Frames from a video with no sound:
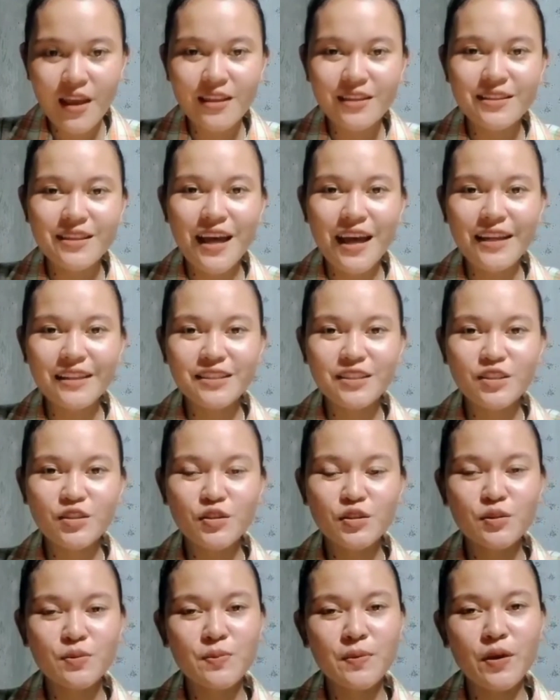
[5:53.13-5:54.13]
That
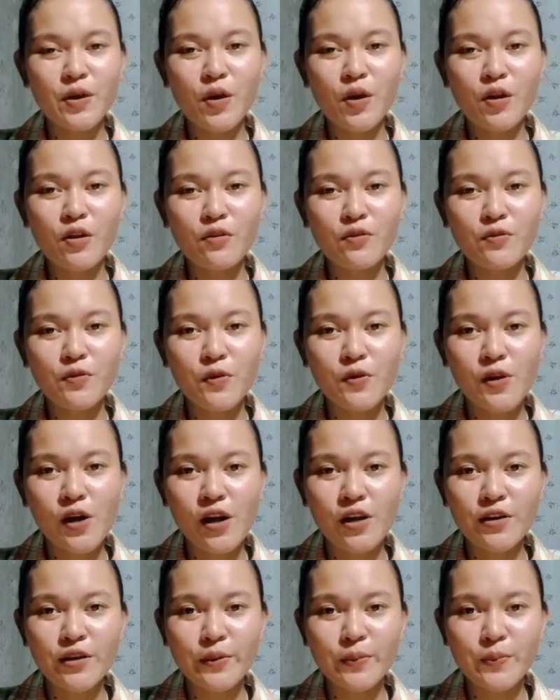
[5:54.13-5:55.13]
could be all for
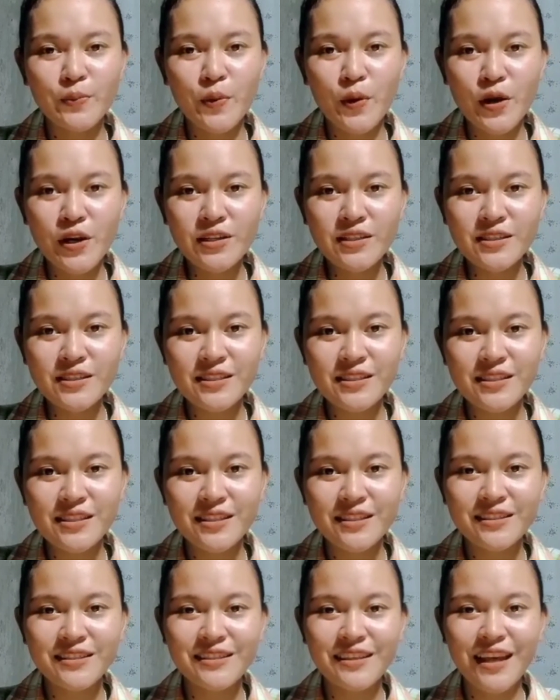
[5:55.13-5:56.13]
our reports,
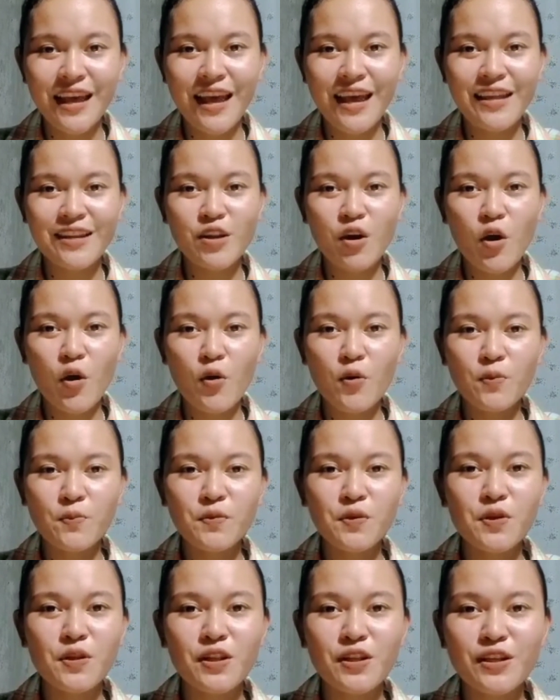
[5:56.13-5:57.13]
and hope
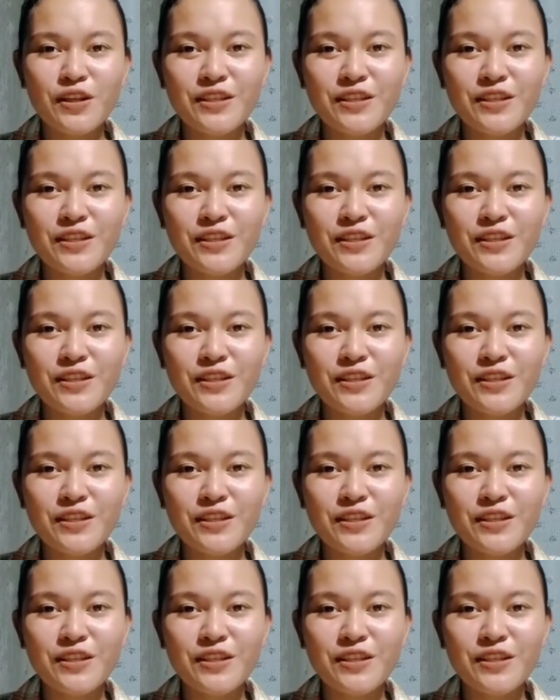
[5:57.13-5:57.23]
you learned